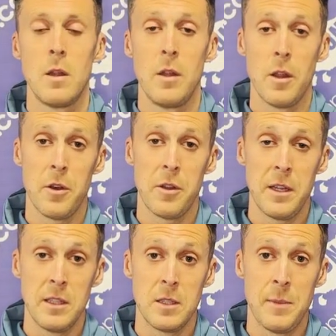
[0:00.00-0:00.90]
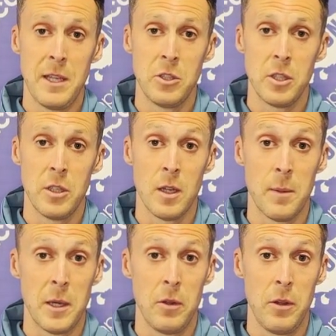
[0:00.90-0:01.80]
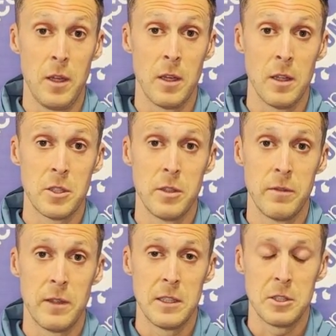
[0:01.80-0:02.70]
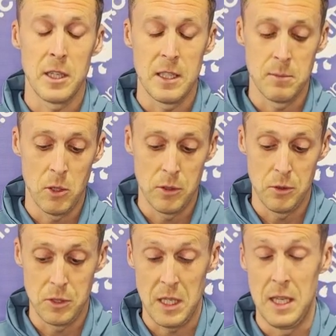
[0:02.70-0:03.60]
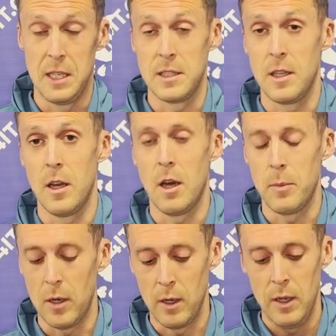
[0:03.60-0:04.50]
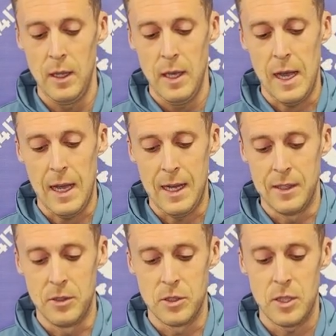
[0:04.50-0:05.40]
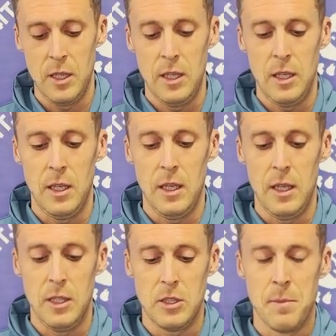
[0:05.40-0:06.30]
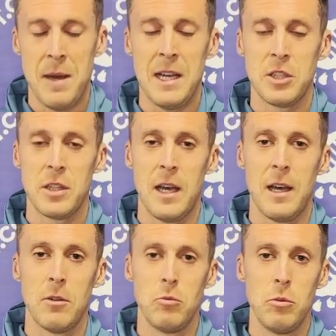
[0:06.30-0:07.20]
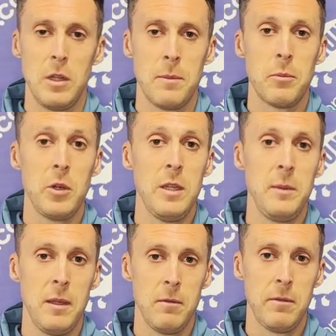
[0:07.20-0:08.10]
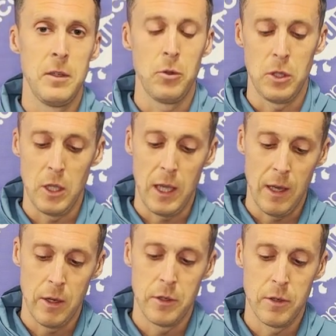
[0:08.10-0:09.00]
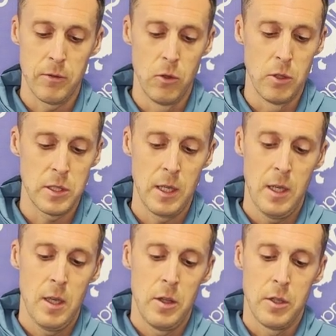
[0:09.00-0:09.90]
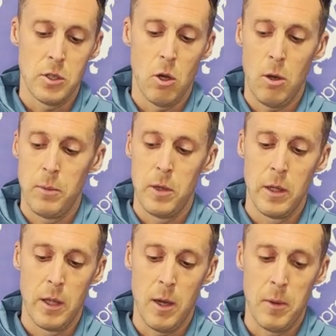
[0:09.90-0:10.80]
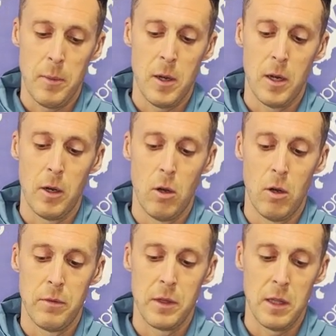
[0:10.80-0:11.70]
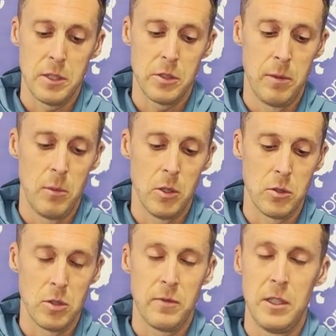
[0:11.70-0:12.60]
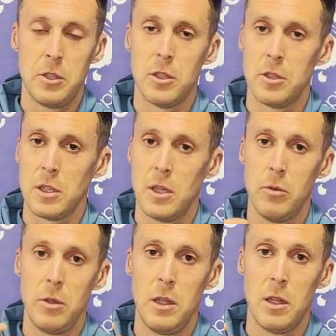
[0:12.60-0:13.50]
The other thing to mention about the Glycerin franchise models is the upper, and to match that really premium feel that you get underfoot, the top, the upper part of the Glycerin models features a really